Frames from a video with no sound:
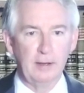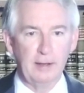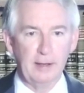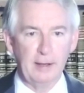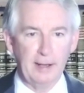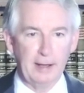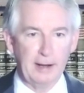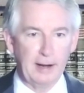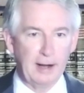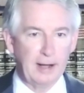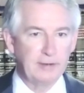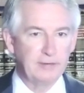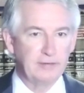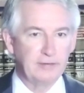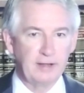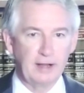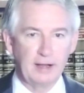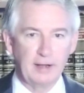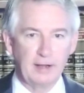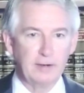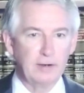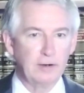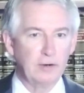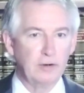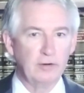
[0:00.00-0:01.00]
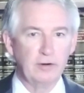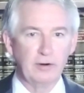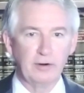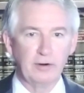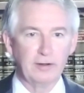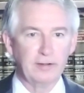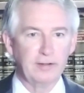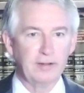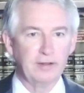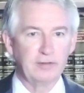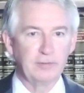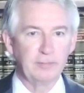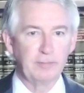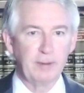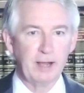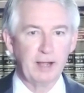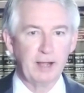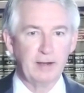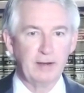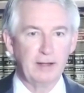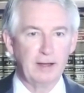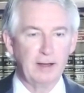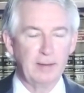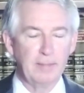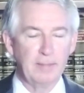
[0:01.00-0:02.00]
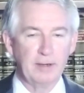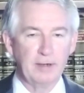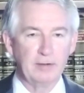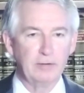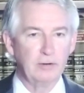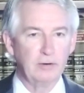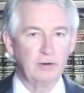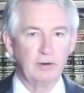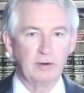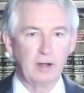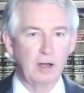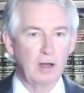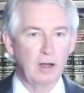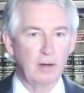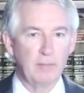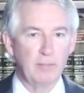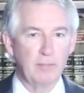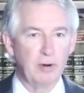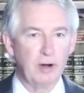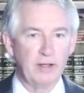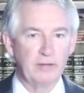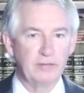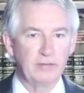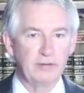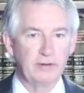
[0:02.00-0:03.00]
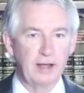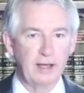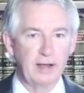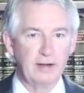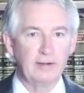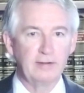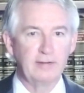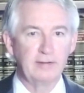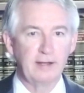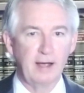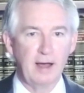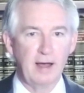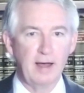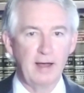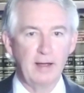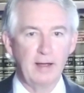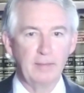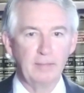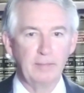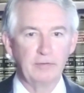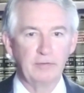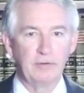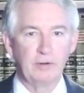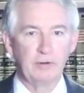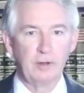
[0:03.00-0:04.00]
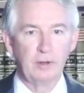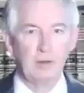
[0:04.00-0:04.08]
and I stand here during this pandemic, during unprecedented times,